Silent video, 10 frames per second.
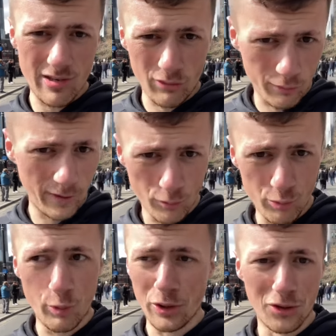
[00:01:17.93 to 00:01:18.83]
I don't think
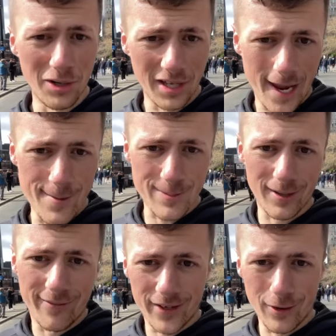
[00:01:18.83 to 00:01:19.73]
we'll win all the games,
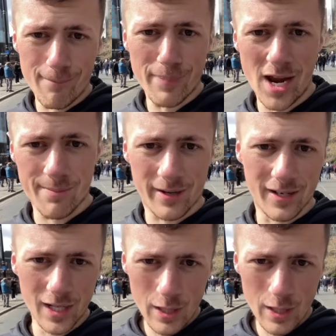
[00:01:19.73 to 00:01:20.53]
but I think on paper,